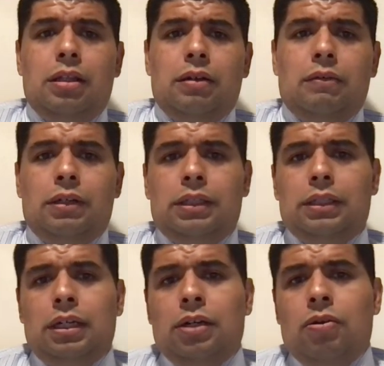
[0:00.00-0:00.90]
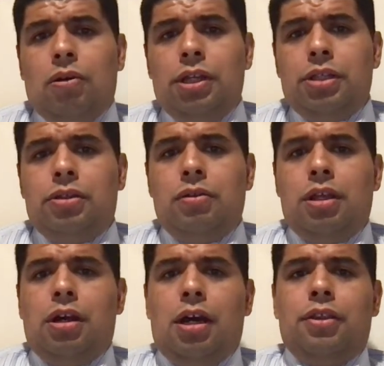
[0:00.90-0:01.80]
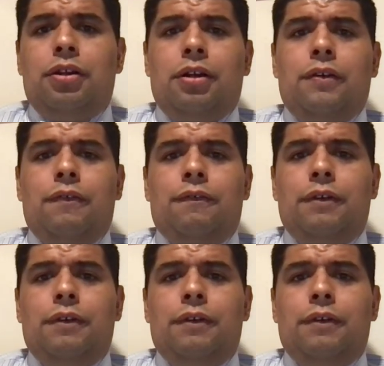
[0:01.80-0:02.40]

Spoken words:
Well, according to the author of